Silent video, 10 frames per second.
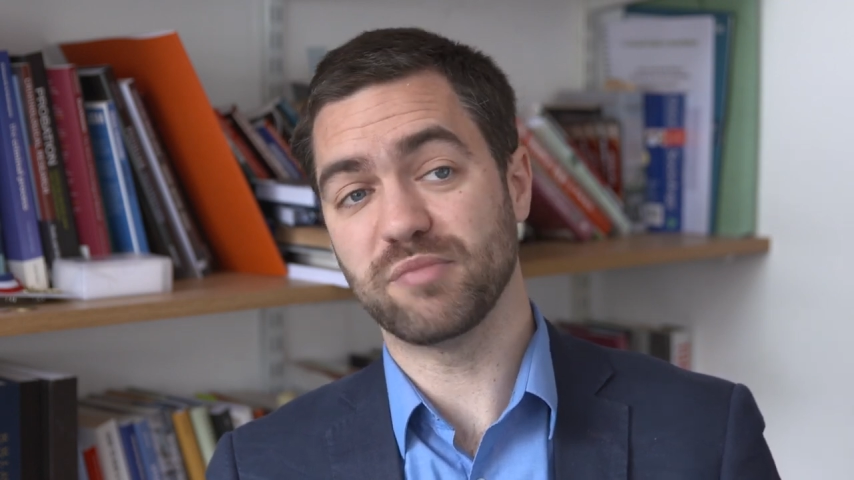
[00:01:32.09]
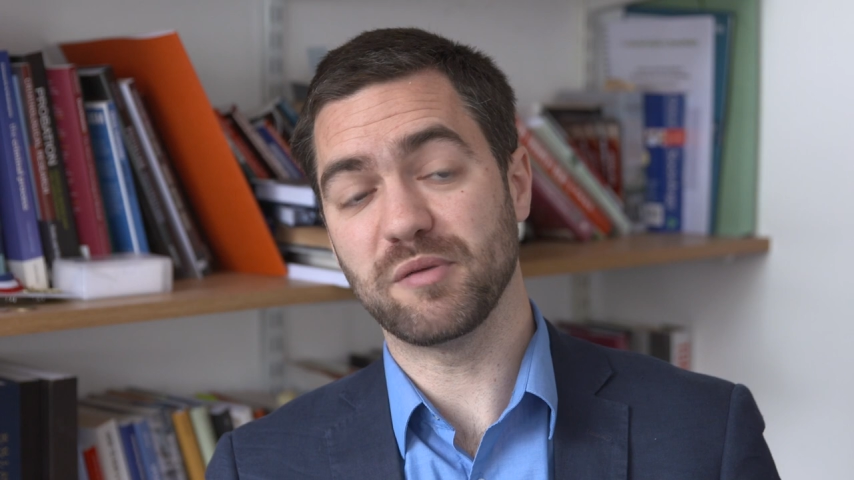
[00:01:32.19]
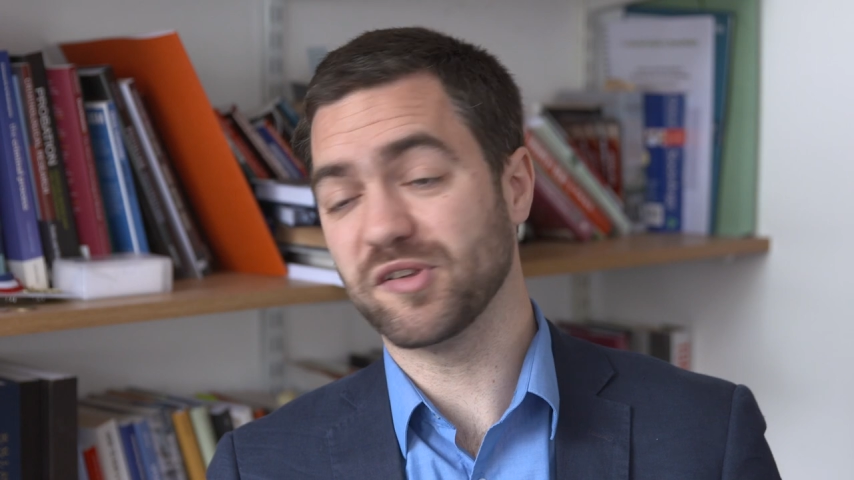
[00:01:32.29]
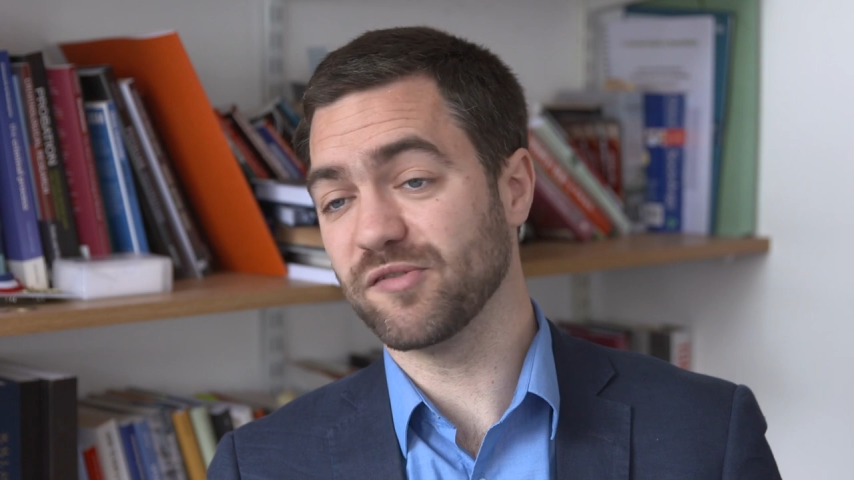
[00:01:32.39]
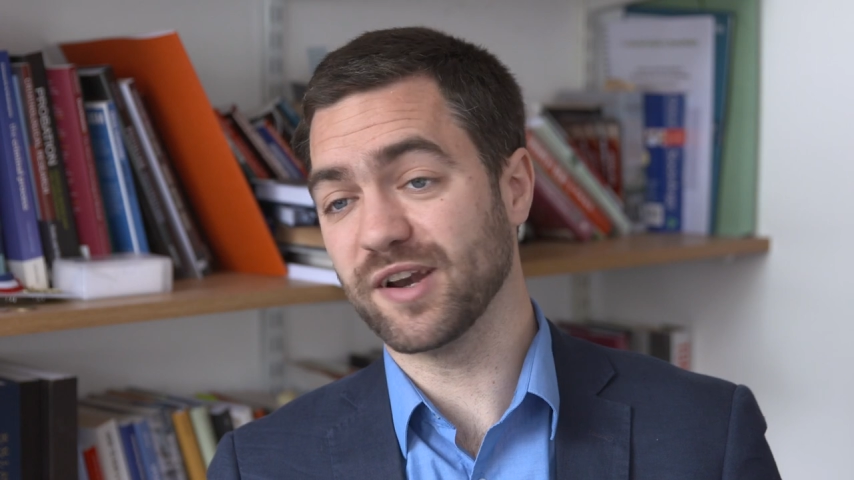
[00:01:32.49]

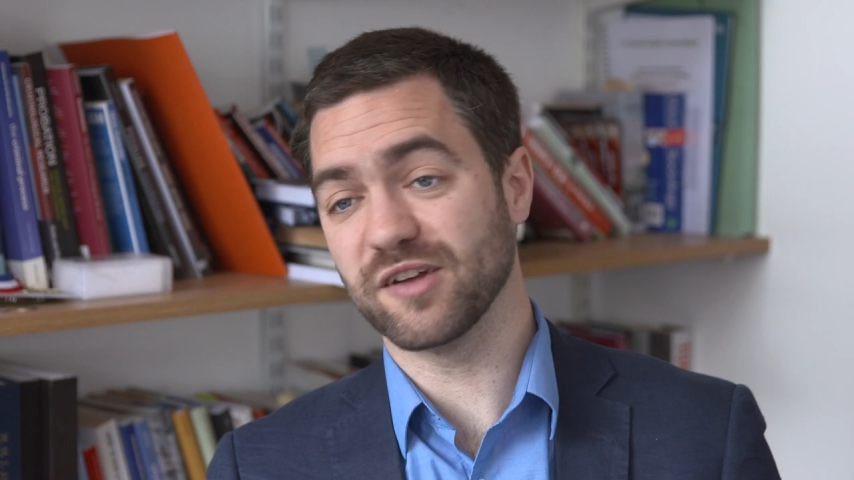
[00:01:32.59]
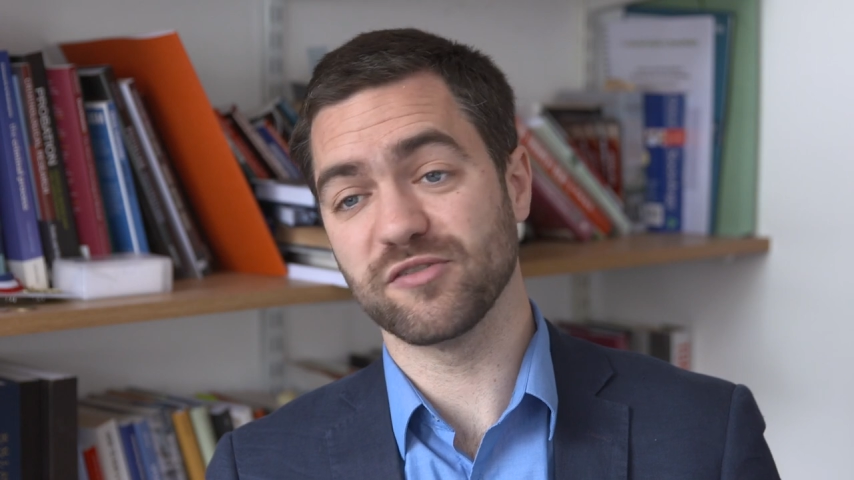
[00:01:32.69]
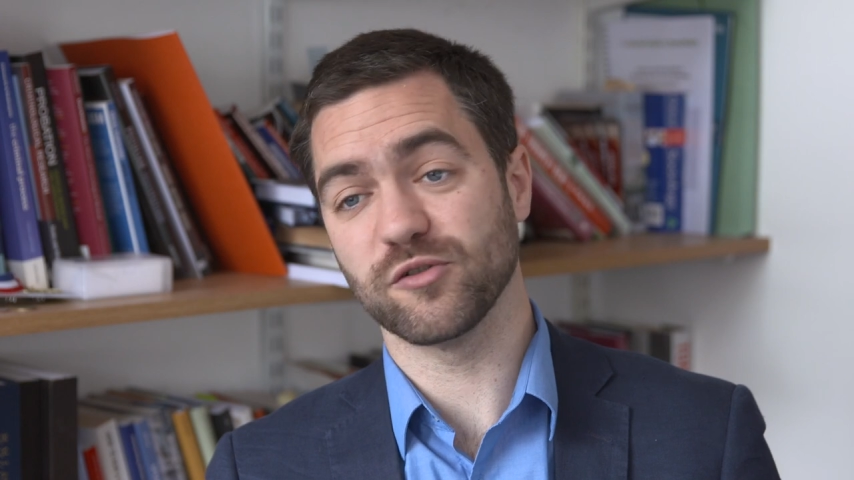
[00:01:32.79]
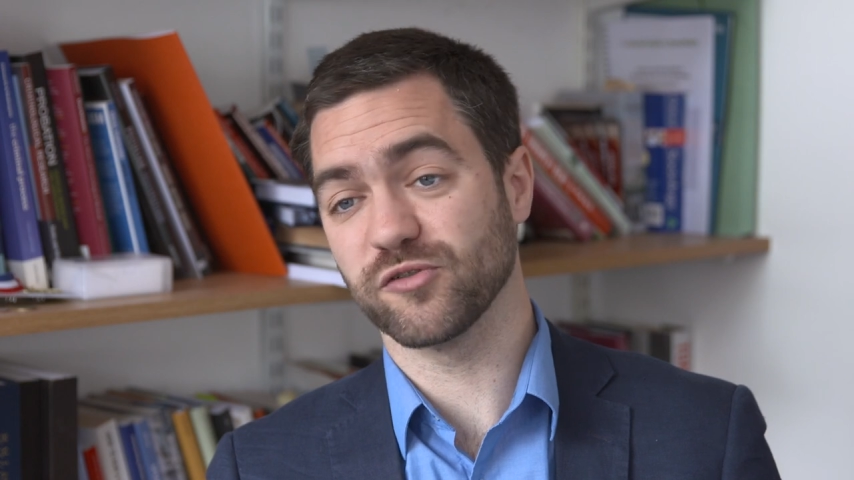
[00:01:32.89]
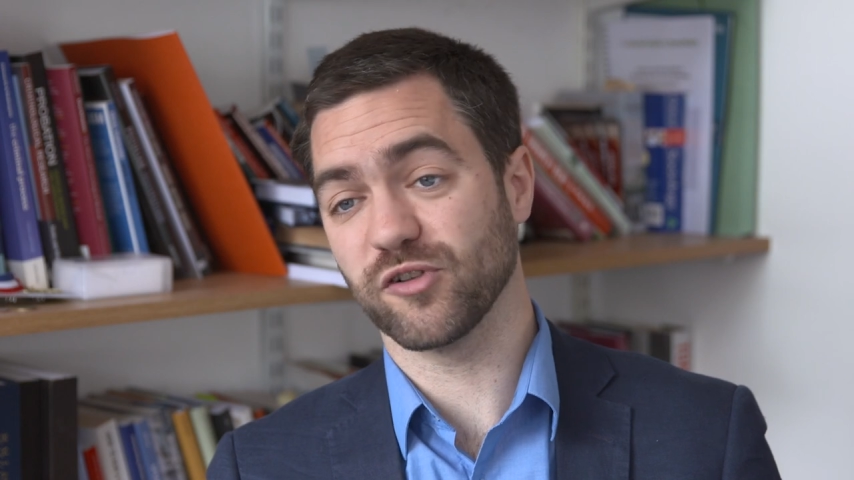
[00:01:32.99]
BBC Radio
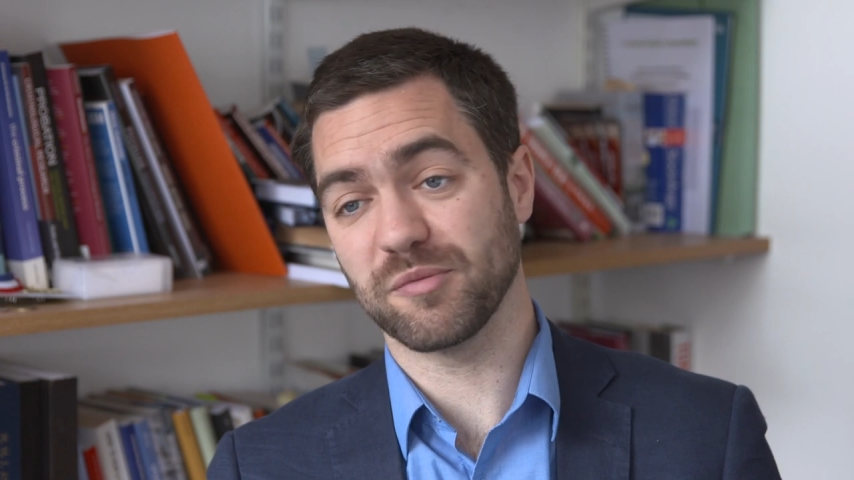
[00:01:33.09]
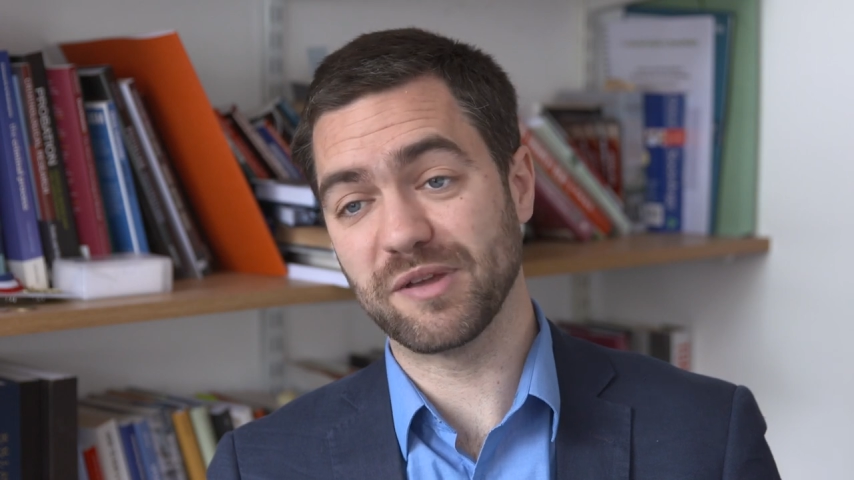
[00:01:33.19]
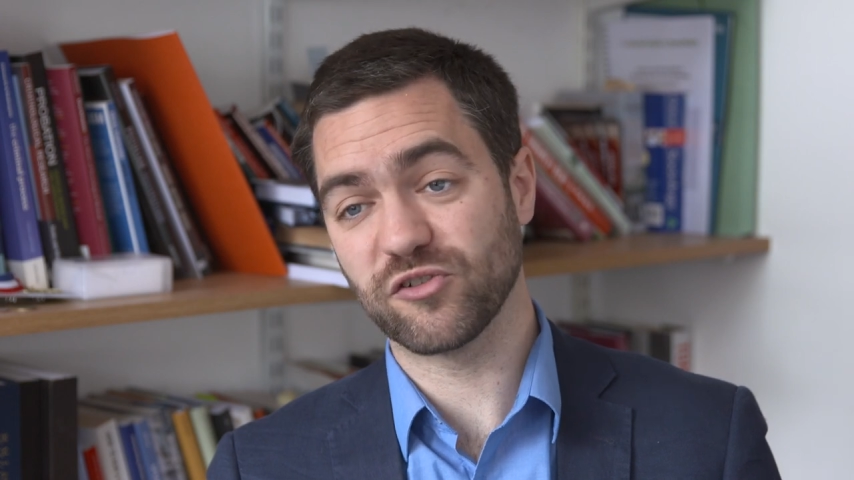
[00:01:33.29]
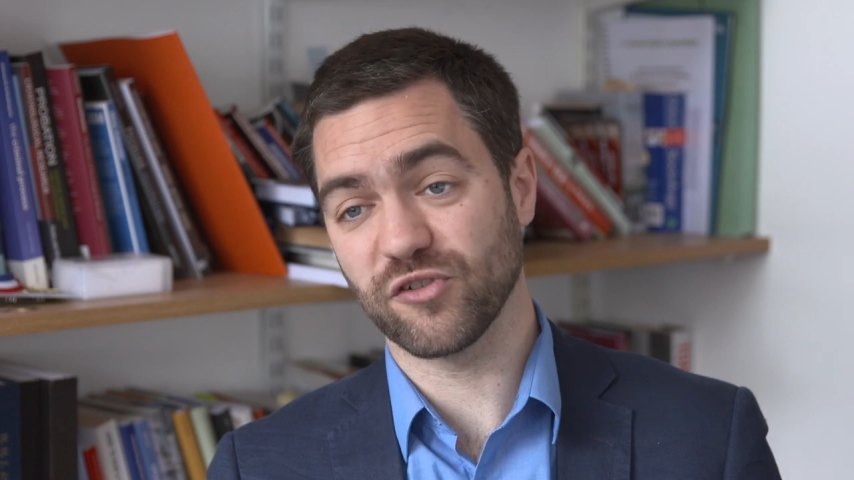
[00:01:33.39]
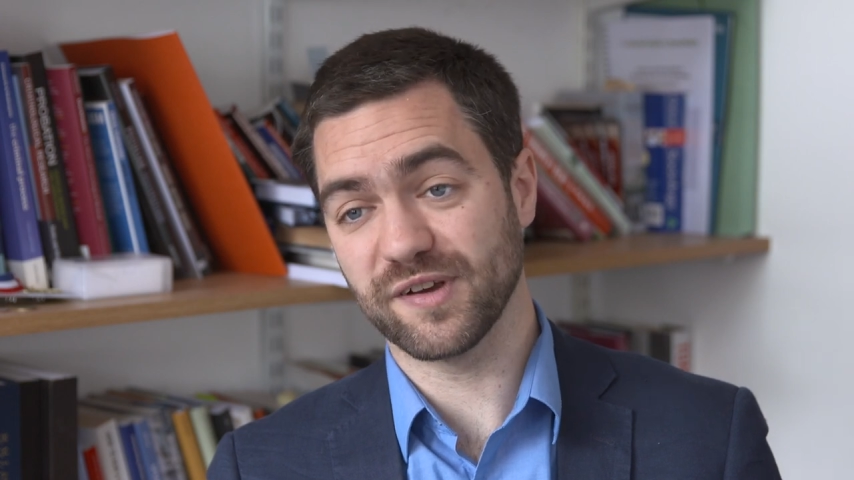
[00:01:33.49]
4
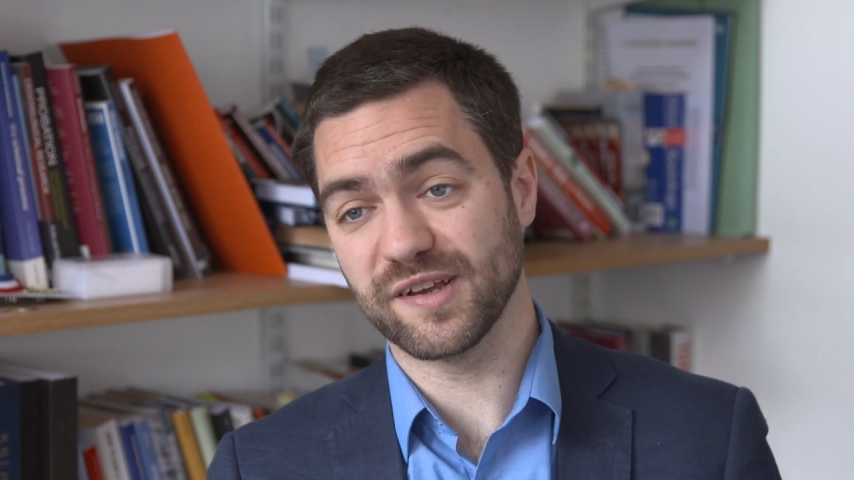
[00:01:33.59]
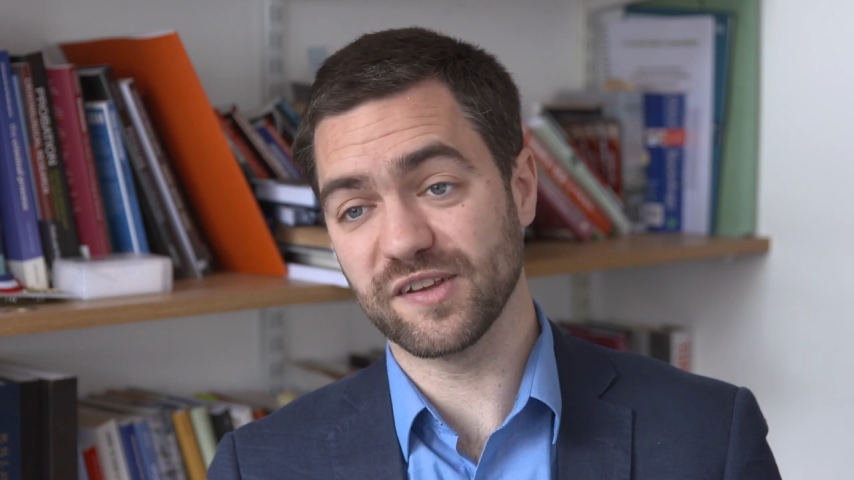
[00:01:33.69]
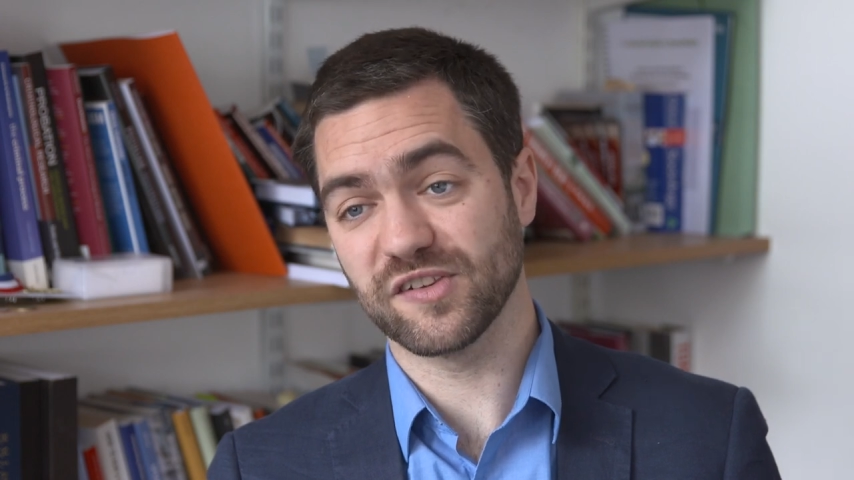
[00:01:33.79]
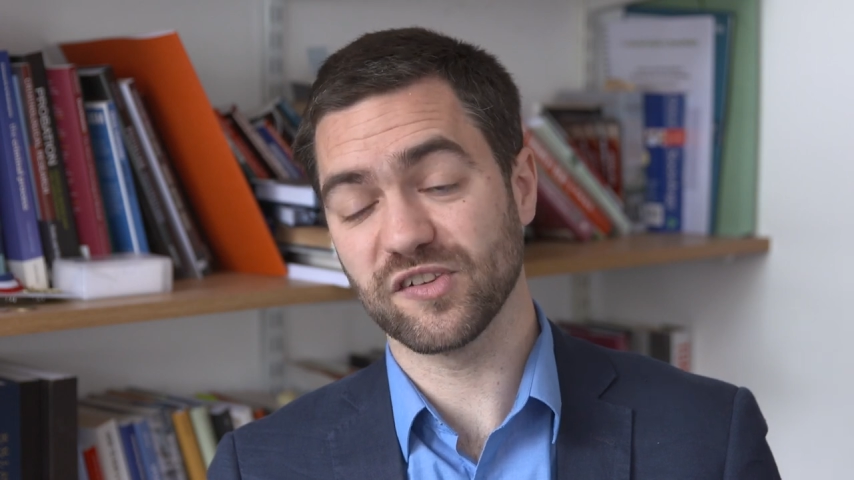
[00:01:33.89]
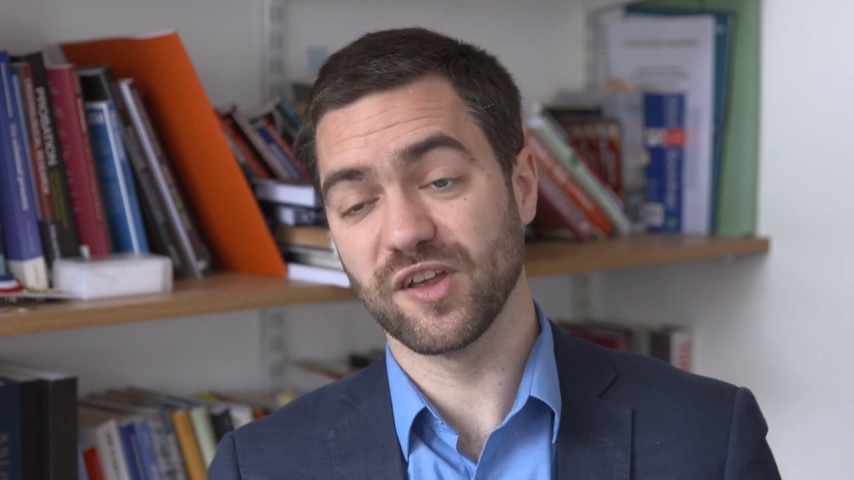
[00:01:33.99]

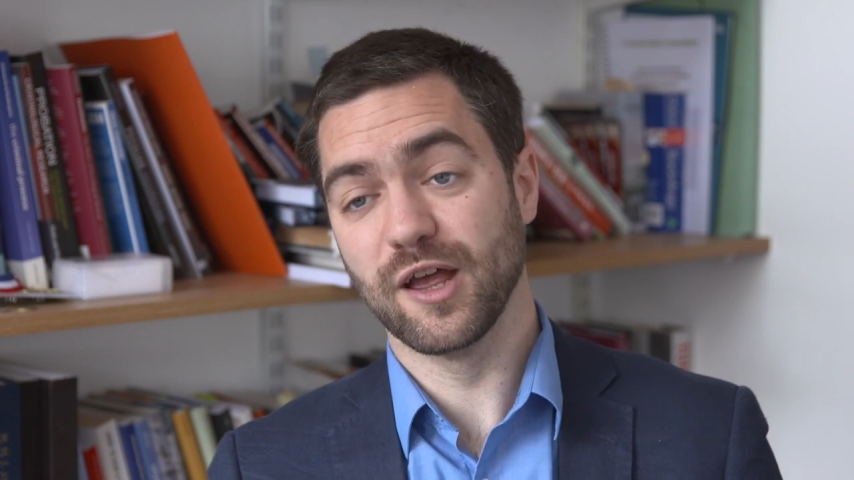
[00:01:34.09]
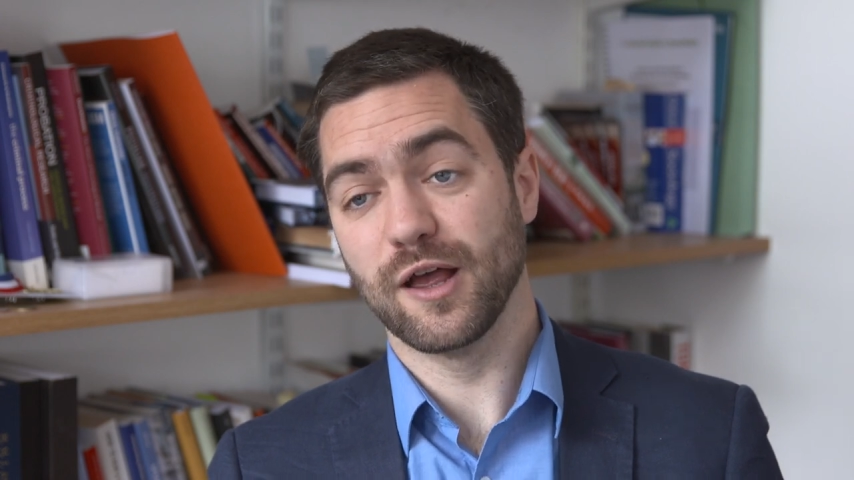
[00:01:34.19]
documentaries,